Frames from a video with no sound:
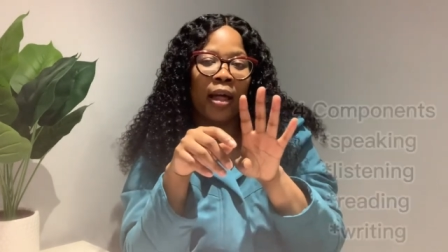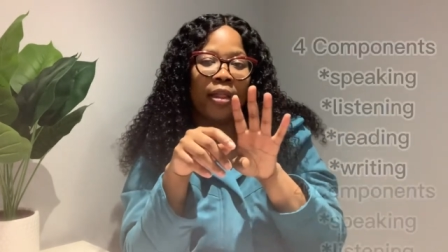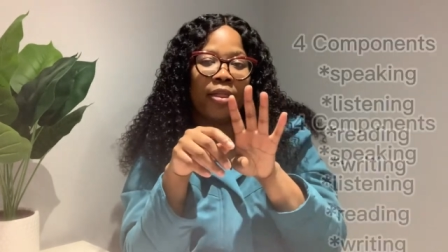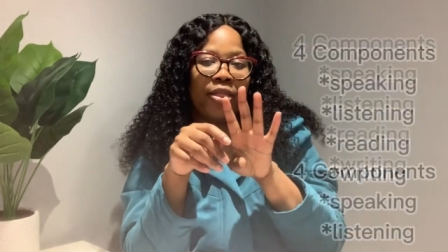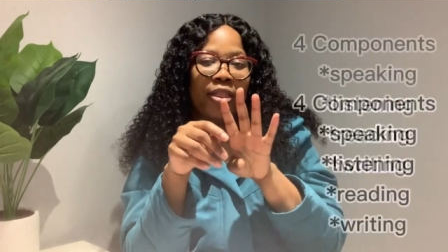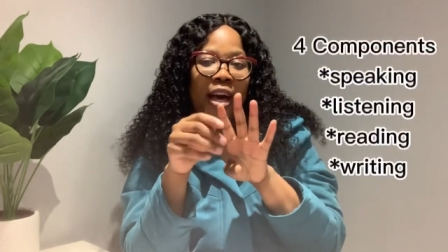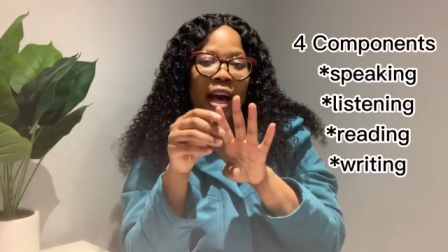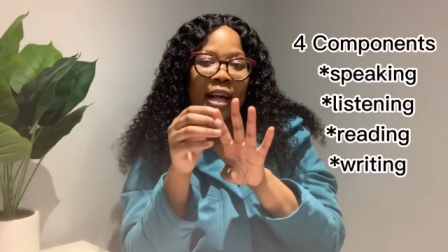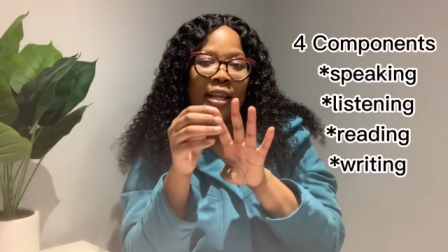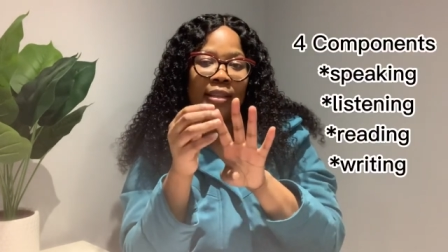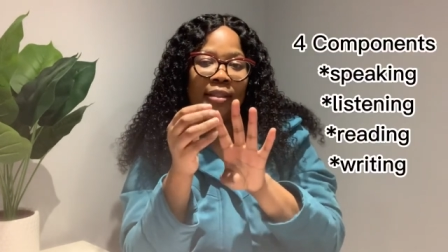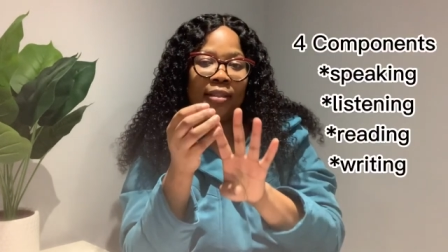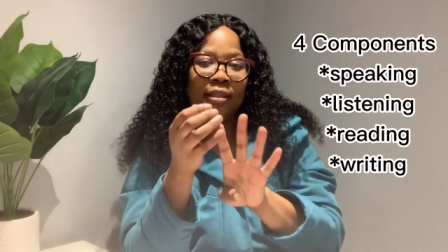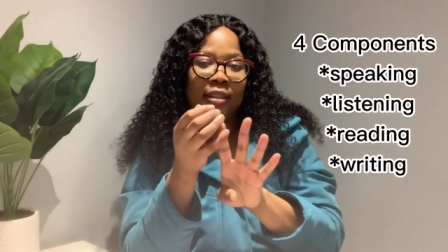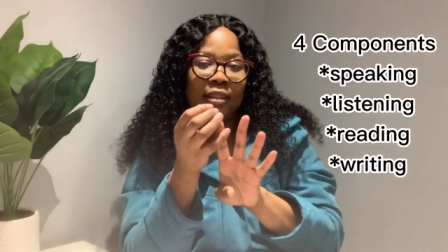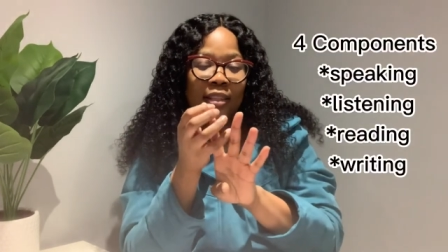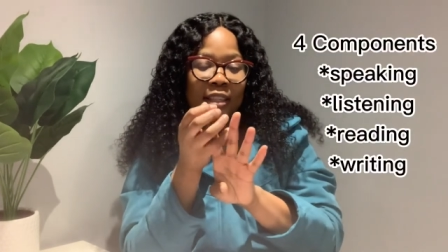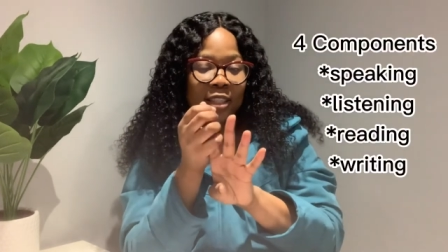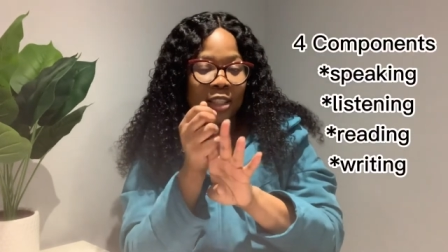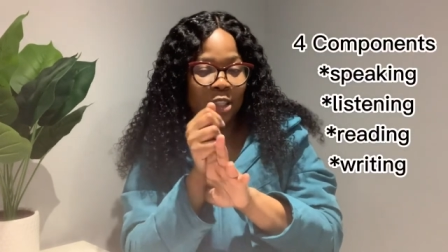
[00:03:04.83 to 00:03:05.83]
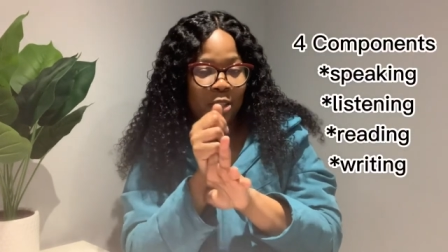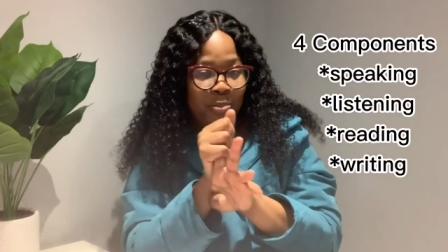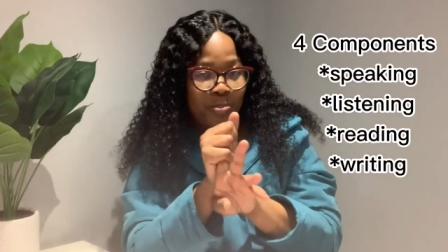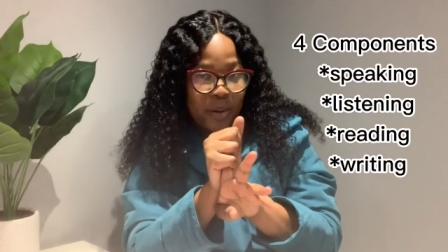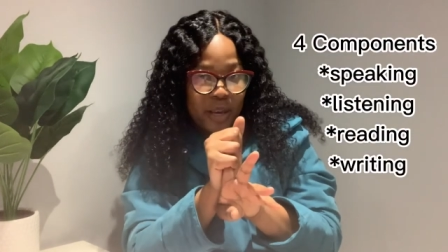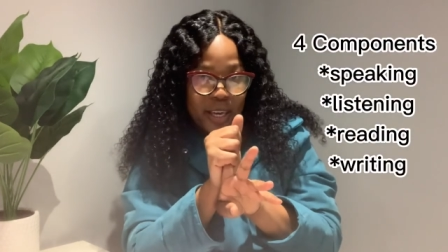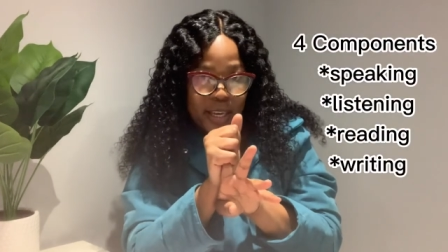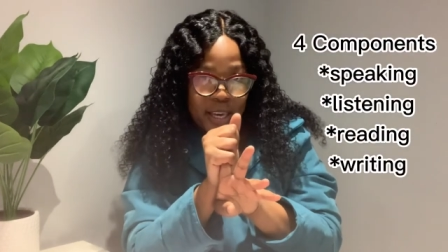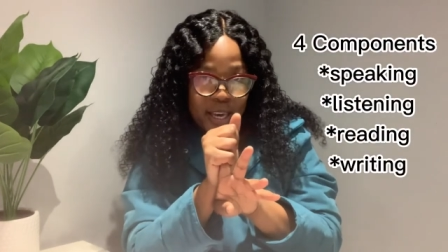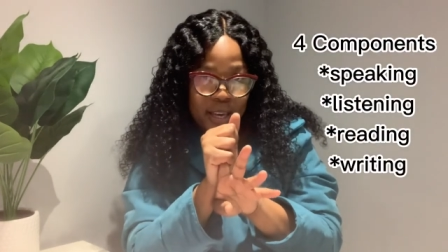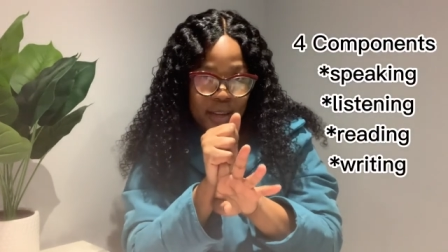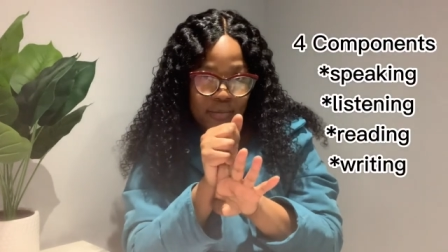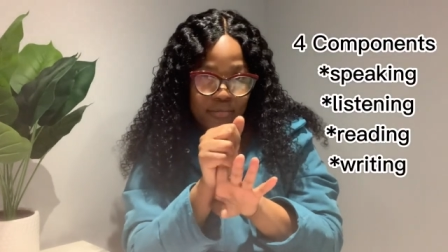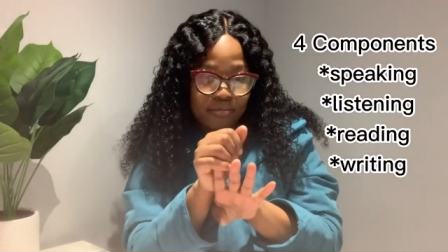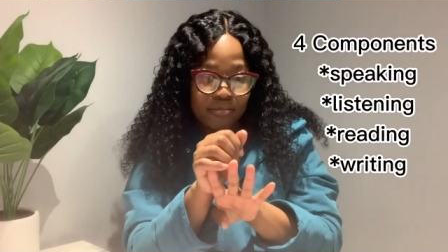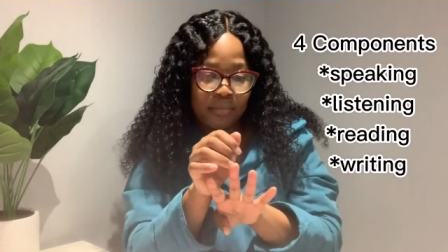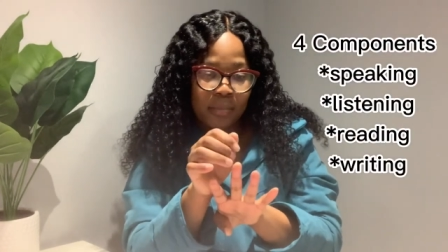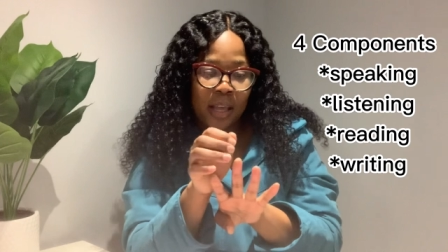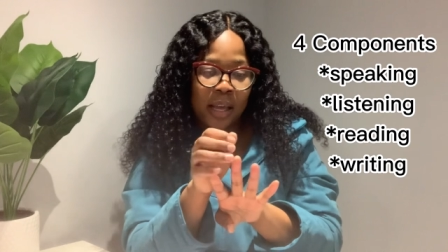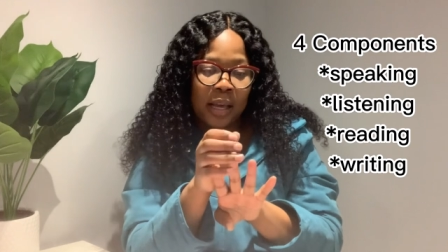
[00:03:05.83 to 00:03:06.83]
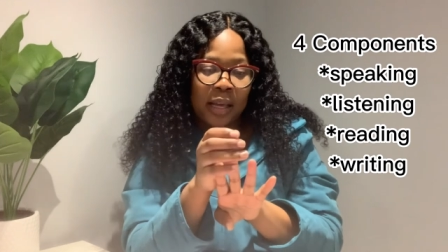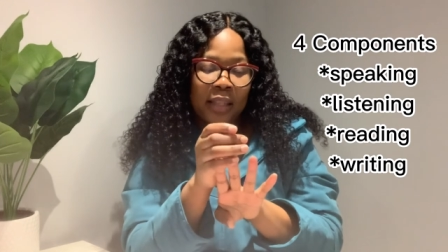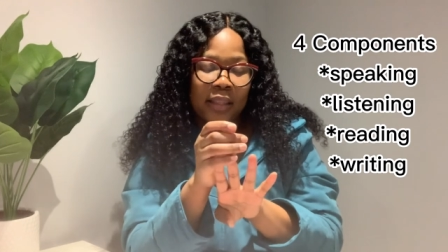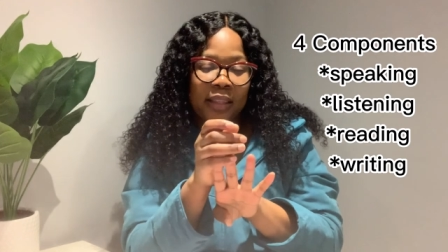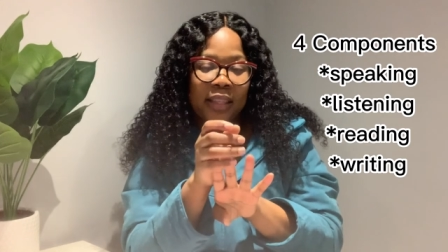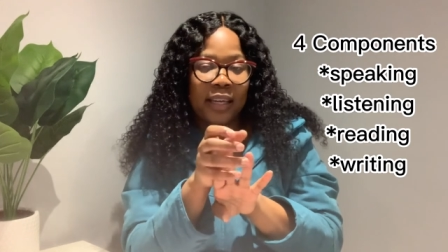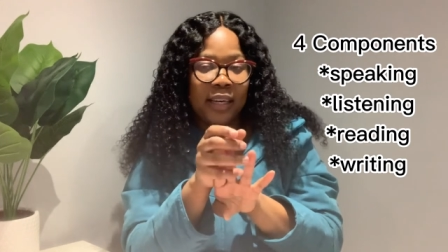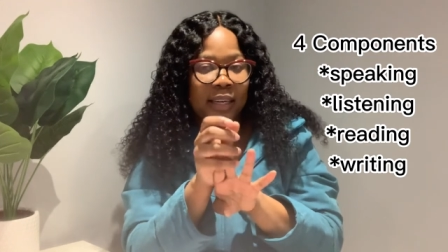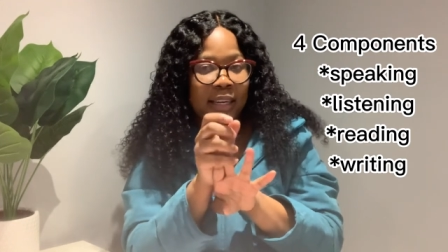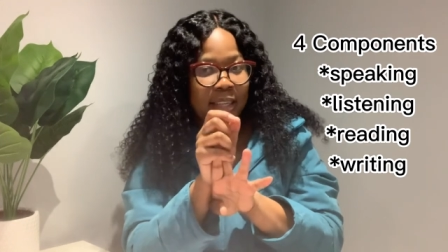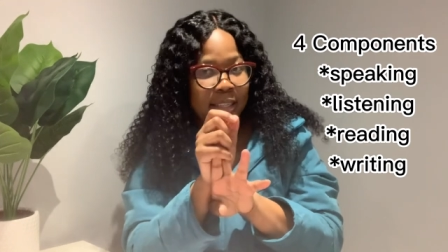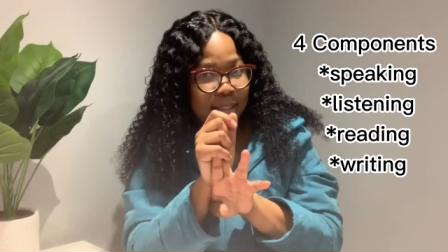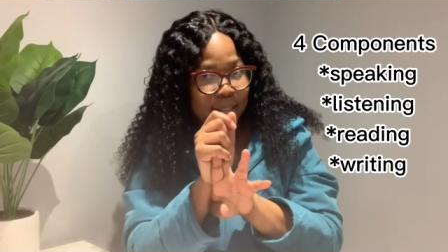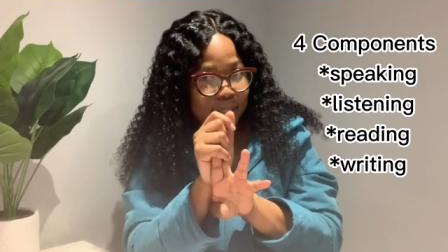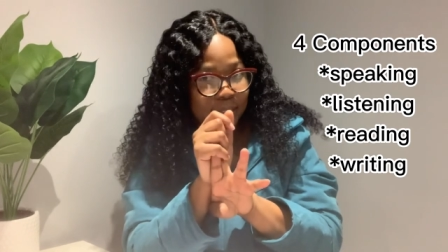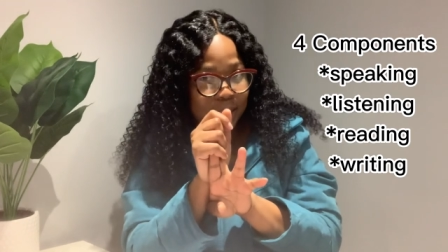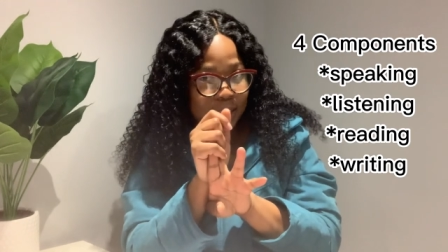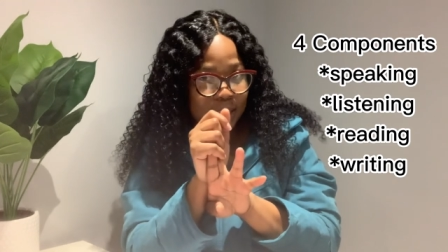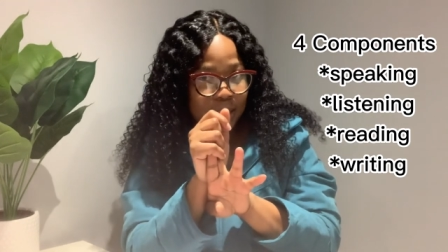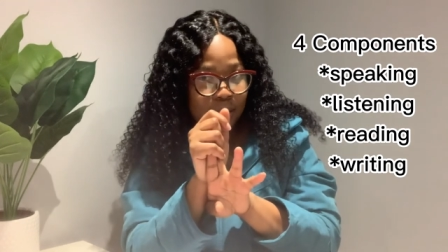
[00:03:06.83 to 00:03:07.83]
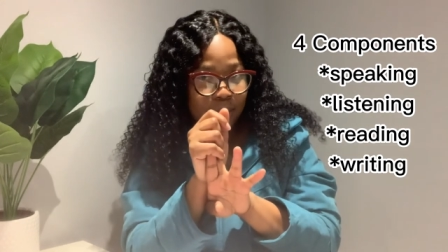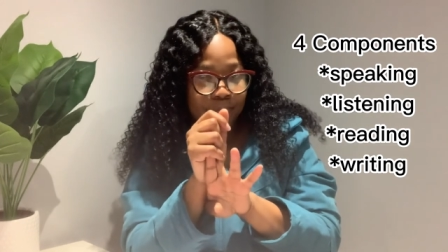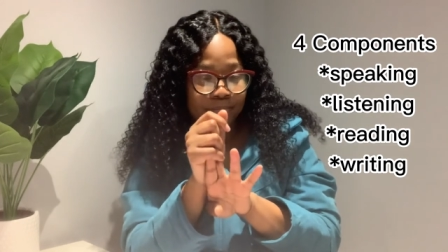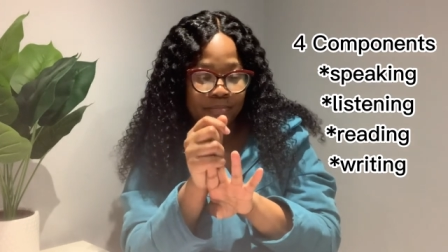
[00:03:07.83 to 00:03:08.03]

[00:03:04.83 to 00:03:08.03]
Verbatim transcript: That's the speaking, the listening,